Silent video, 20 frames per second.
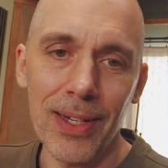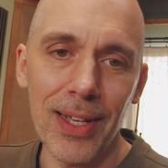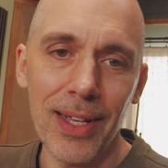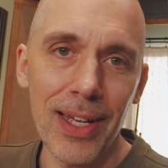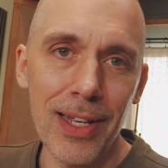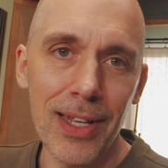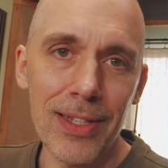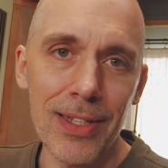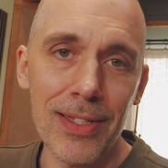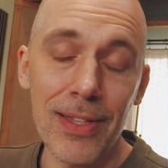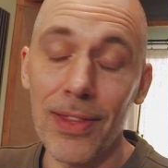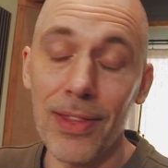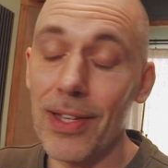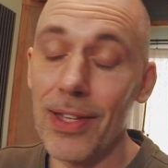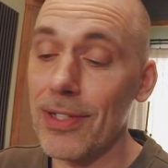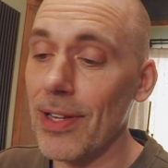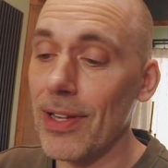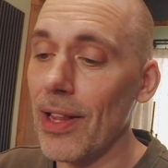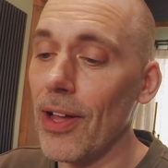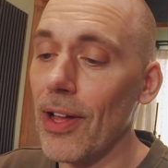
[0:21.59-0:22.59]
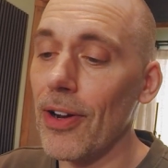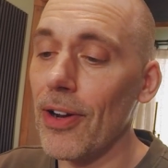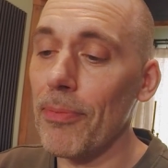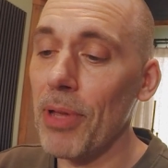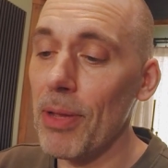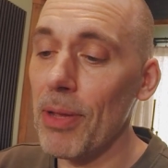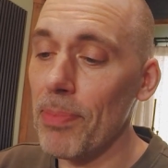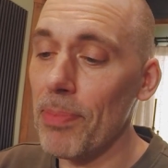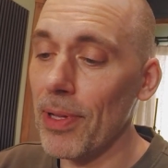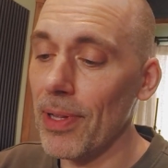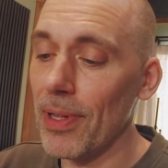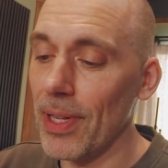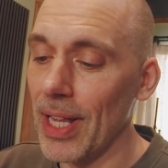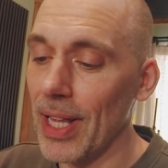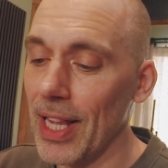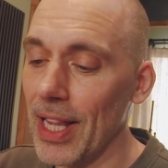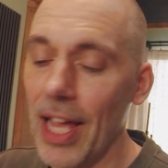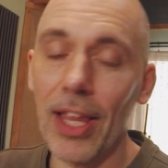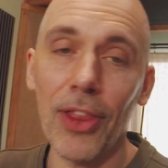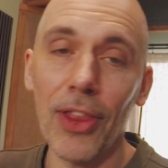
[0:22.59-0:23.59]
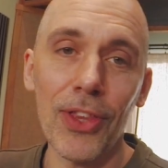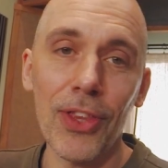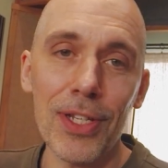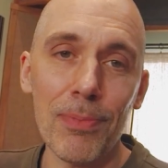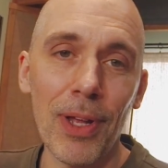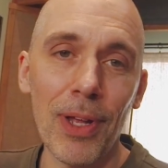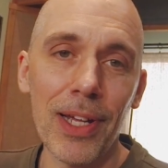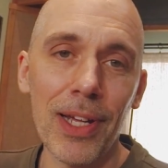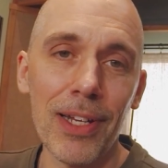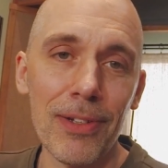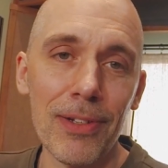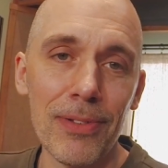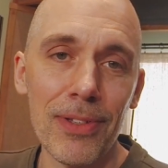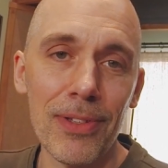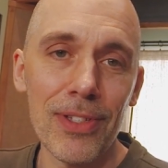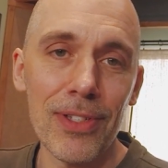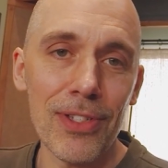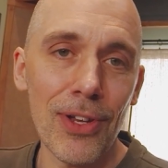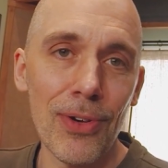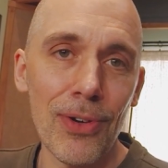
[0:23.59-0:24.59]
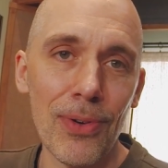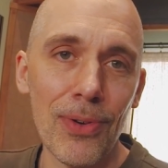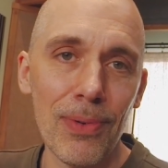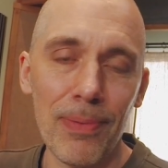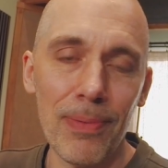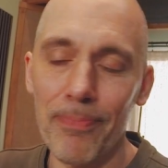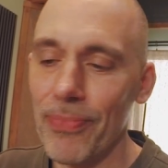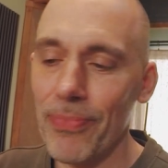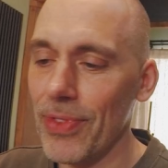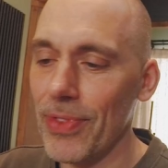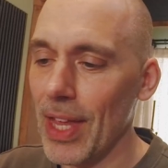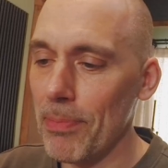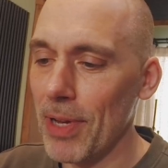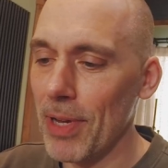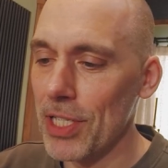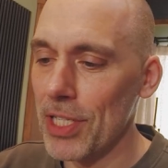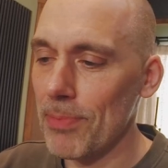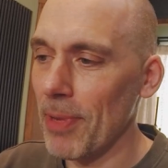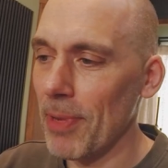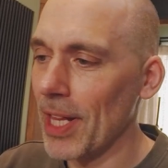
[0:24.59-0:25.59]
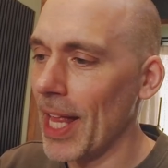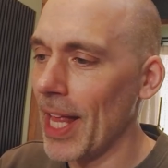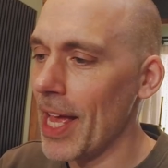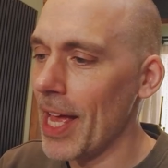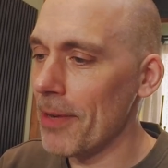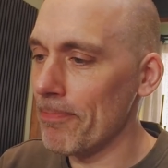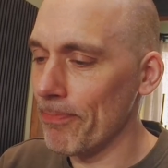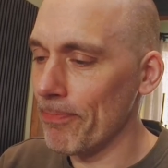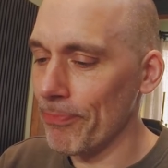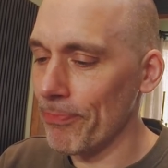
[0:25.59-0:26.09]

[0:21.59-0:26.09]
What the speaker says: There's a lot of people liking this plugin, so that makes me glad.